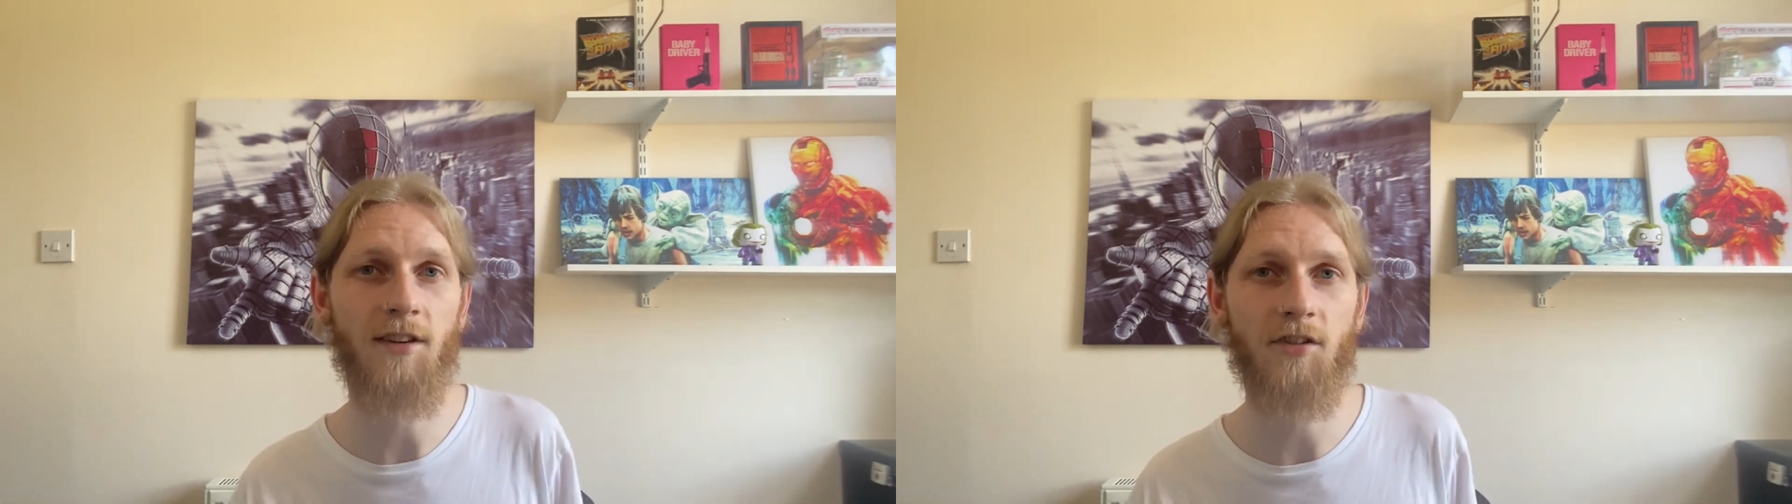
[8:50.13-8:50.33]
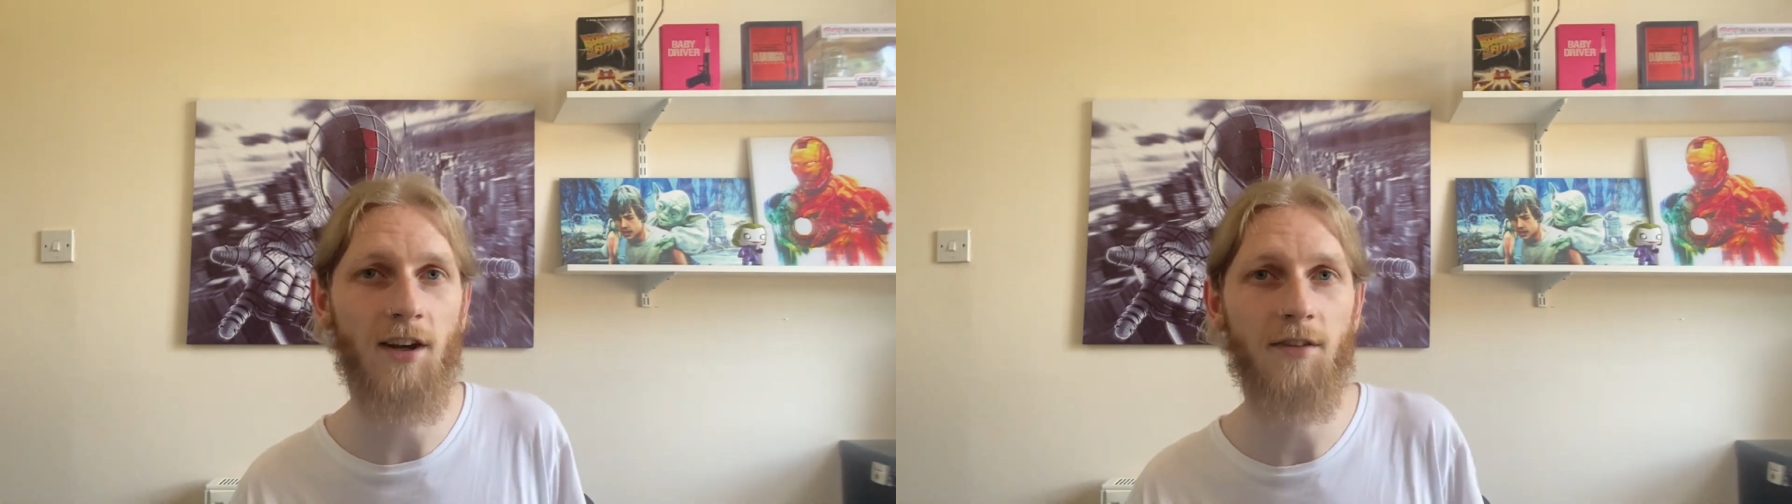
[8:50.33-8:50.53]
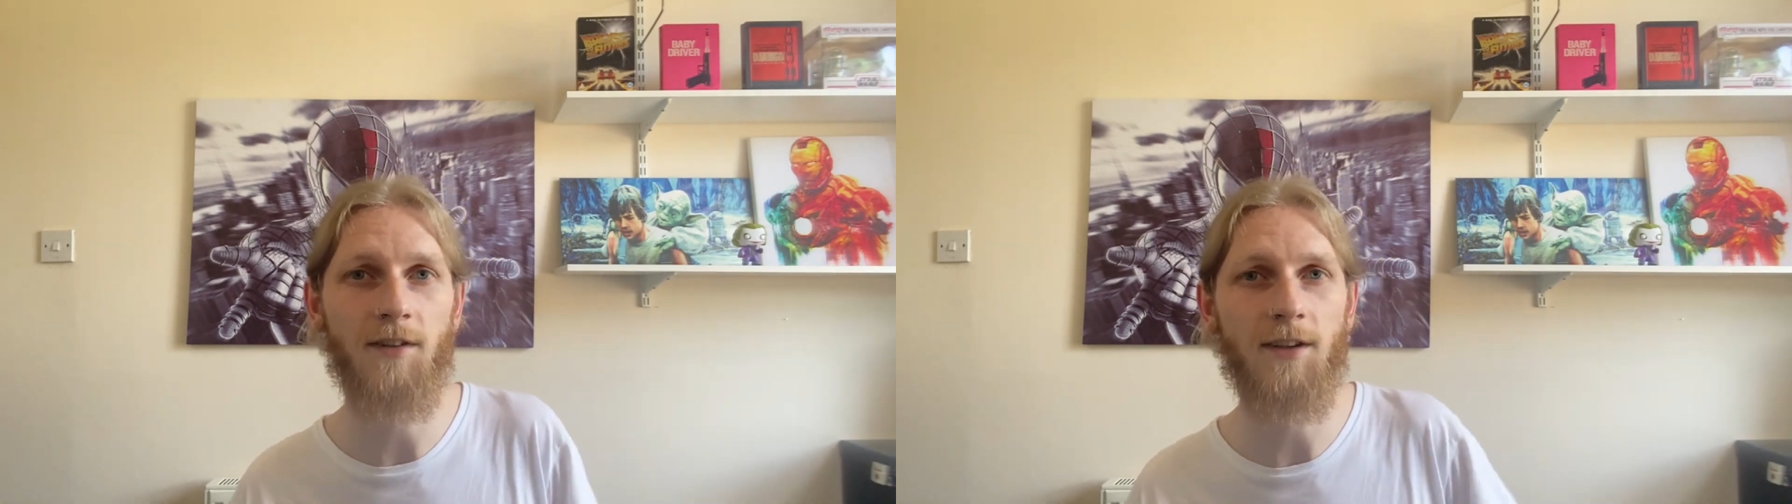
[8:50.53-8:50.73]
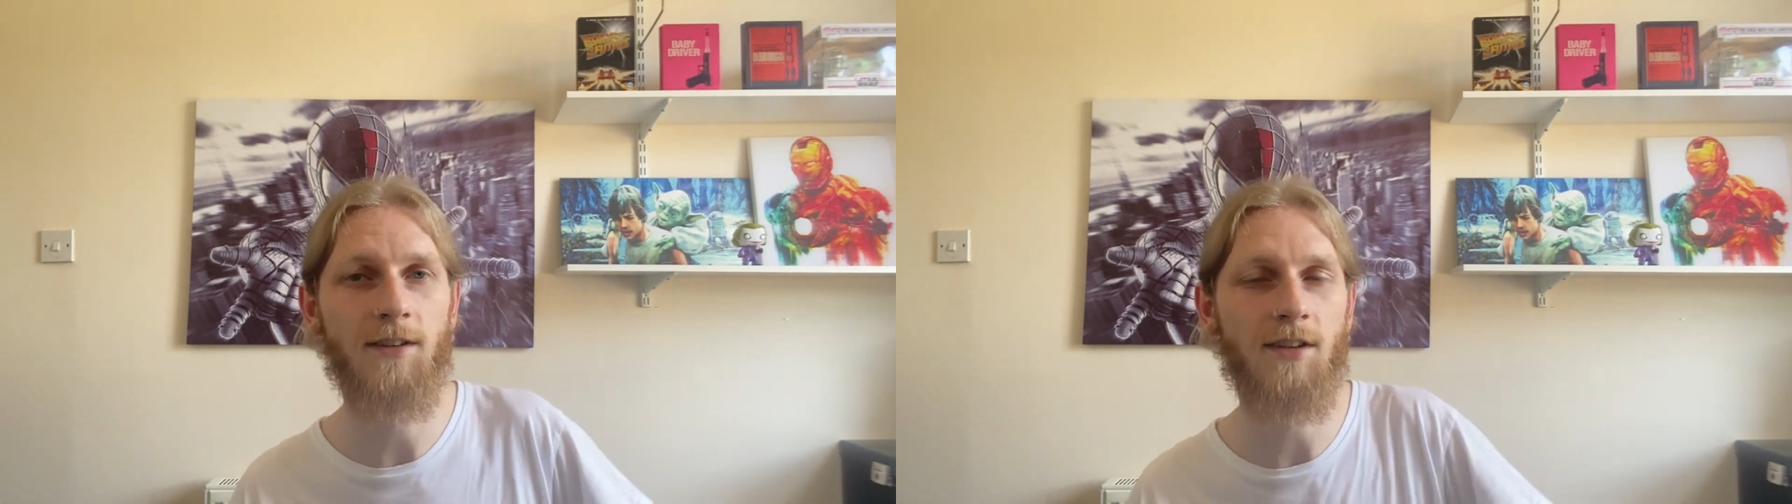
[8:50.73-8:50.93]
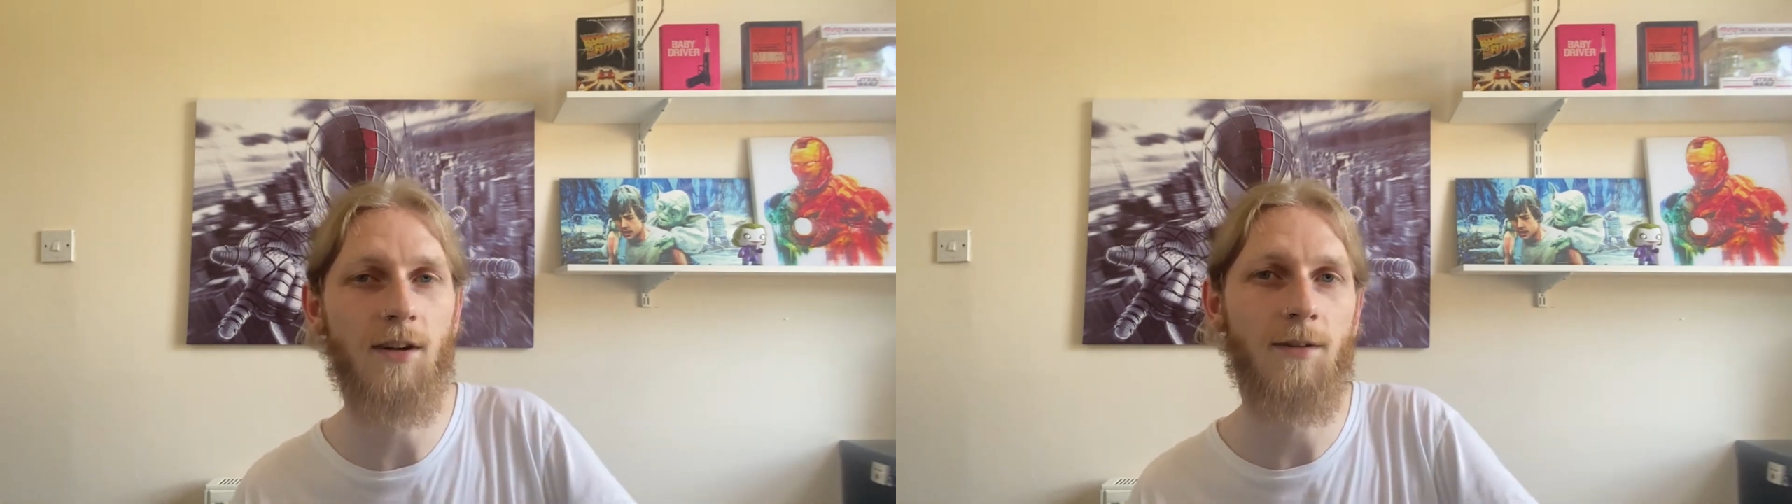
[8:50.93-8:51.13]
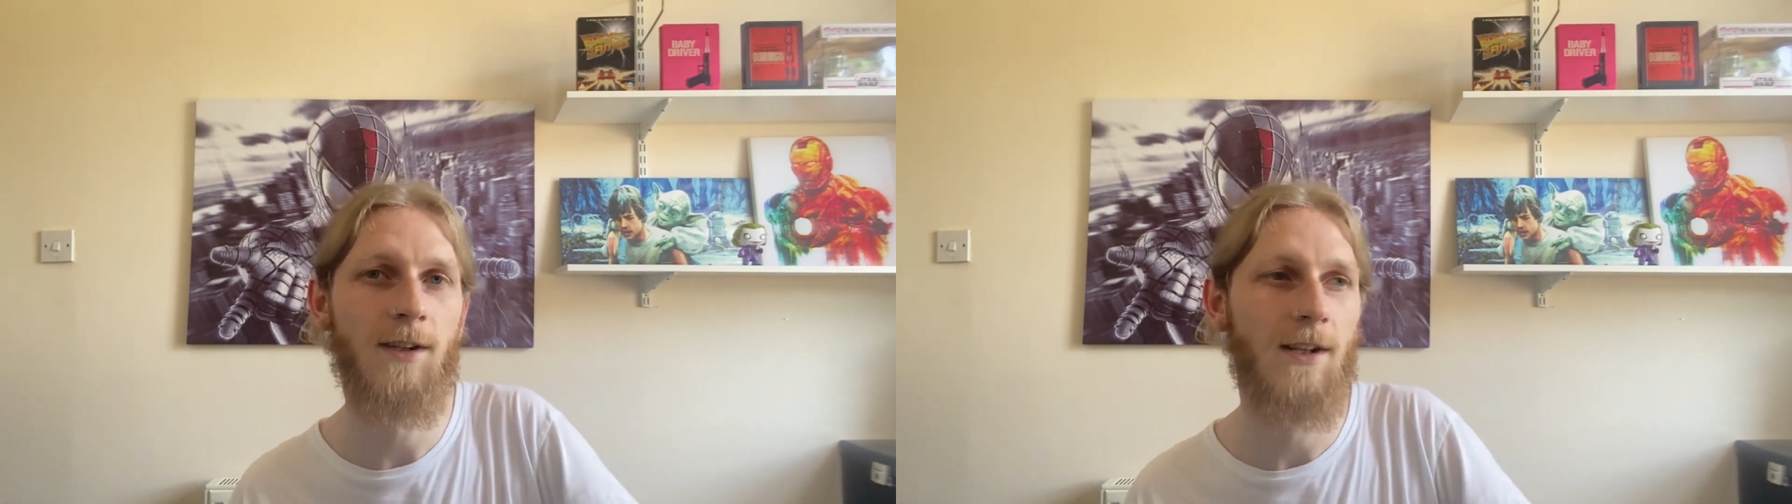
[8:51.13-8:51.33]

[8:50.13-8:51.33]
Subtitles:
the stratosphere. So